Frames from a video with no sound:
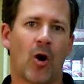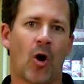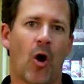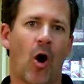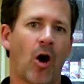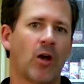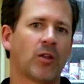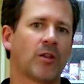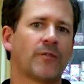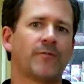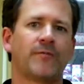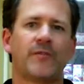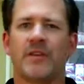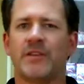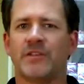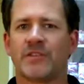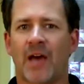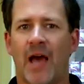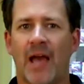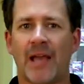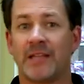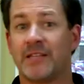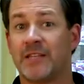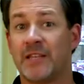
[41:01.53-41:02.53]
All of these
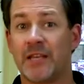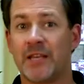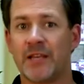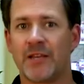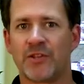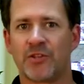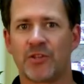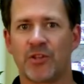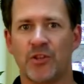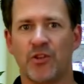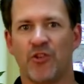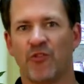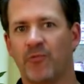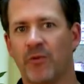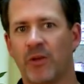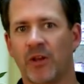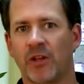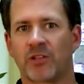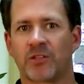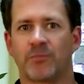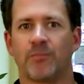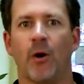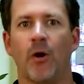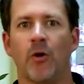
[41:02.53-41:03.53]
ideas that you've been
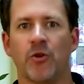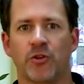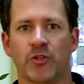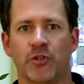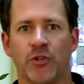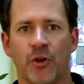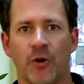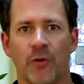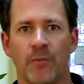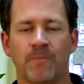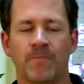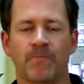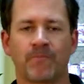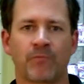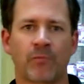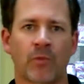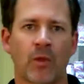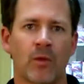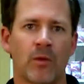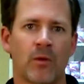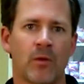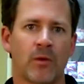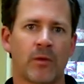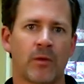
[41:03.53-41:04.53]
exposed to,
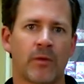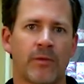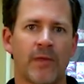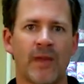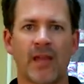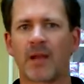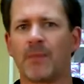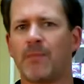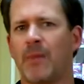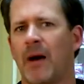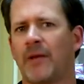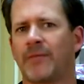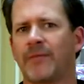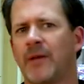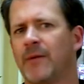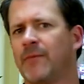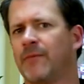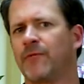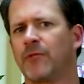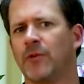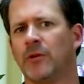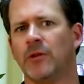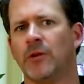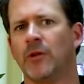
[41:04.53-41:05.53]
think about them
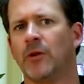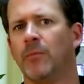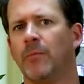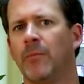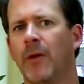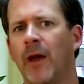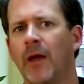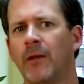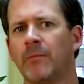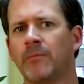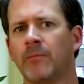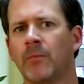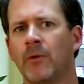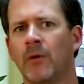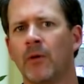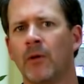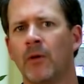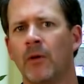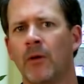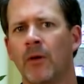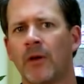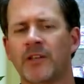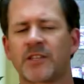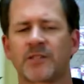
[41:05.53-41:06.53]
for a little bit.
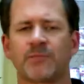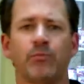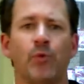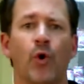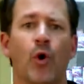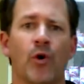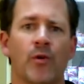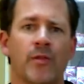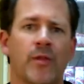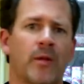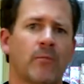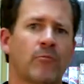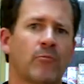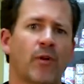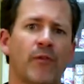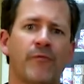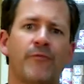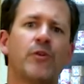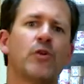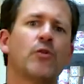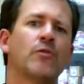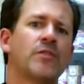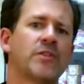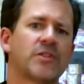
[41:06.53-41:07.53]
Explore them.
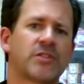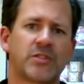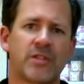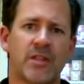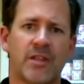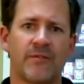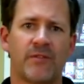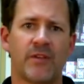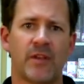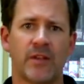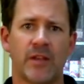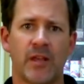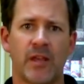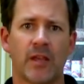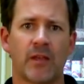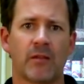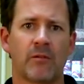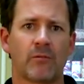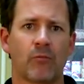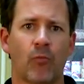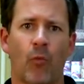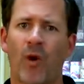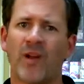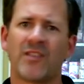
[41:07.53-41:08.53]
Review this DVD
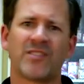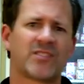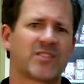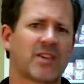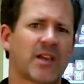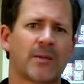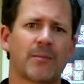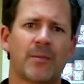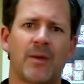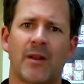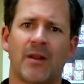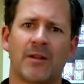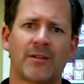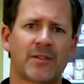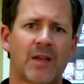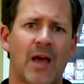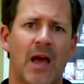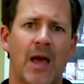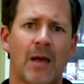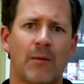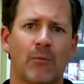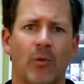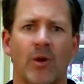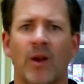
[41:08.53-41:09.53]
one segment at a
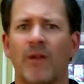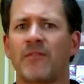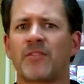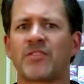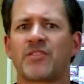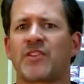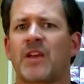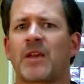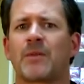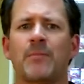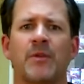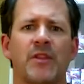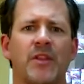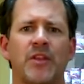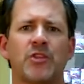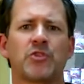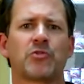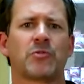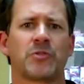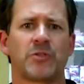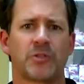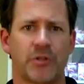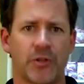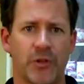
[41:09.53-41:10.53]
time, whatever segment
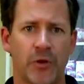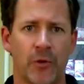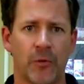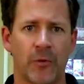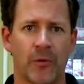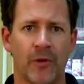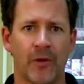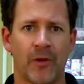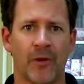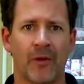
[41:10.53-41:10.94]
interests you.